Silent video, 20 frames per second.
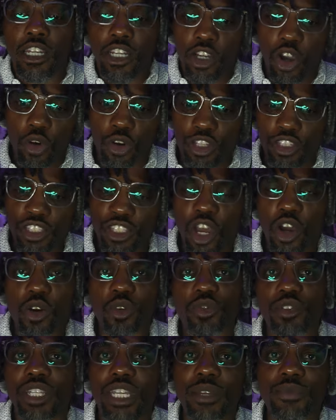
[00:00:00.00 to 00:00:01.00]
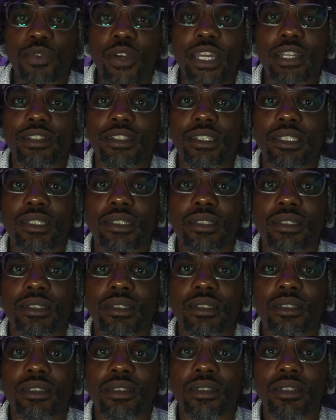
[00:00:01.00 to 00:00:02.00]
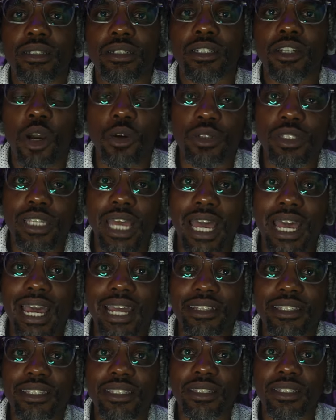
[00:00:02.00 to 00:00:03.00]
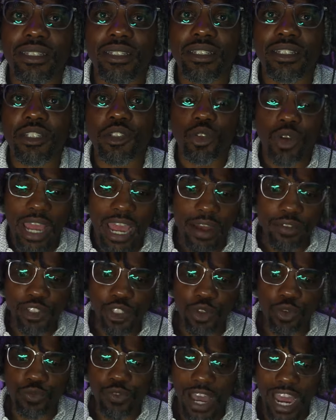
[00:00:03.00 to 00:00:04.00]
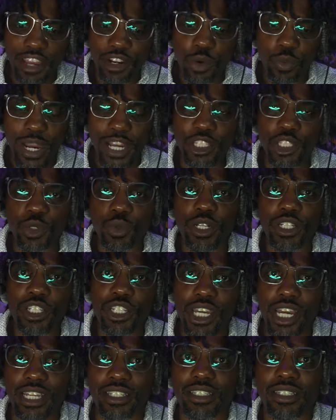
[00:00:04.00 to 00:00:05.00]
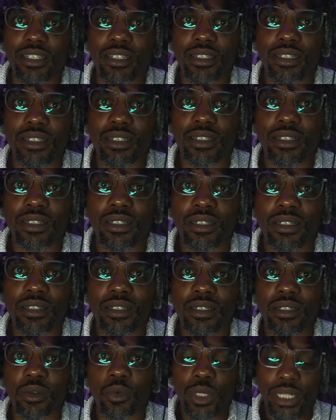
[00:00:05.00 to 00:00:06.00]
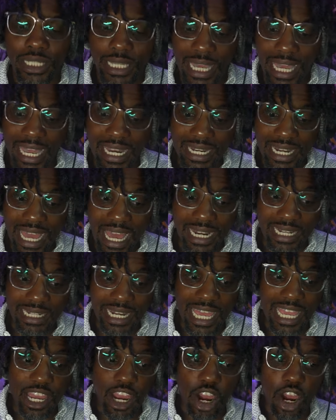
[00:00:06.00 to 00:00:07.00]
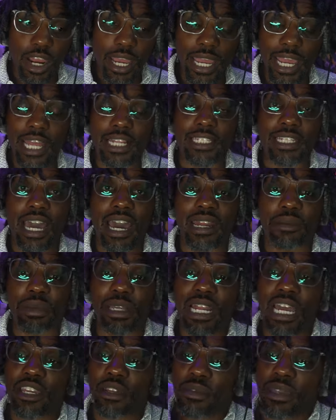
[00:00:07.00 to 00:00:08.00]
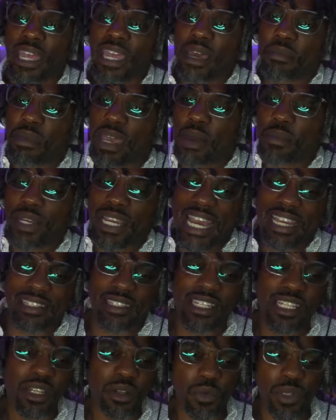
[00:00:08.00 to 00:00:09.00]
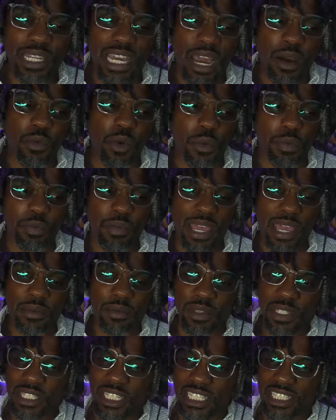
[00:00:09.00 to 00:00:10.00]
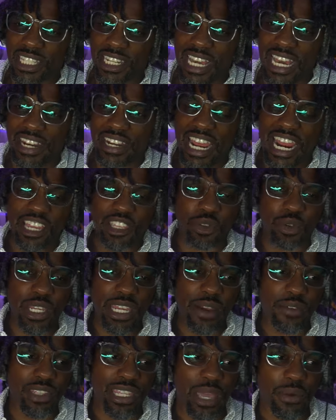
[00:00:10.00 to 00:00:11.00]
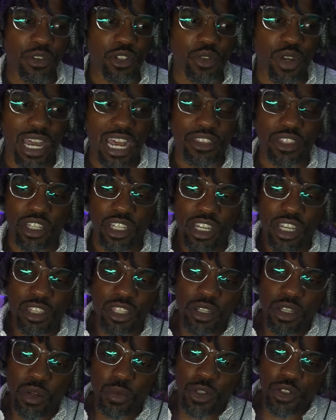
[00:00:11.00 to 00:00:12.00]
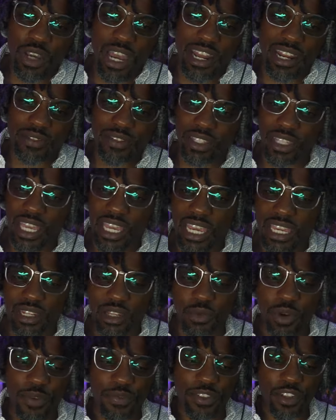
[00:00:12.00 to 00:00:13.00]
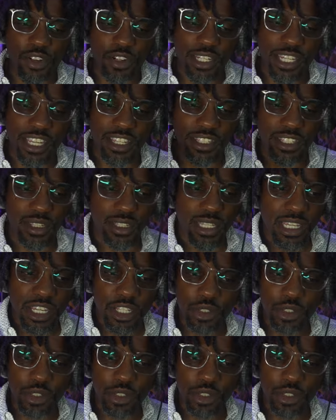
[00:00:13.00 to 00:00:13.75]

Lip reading: Go to zone defense. Coach Sides, you have to find a way to adjust. We cannot lay our heads down and be like, damn, man, we got whooped, man, 69-93, everything. We tried everything. The refs are against us.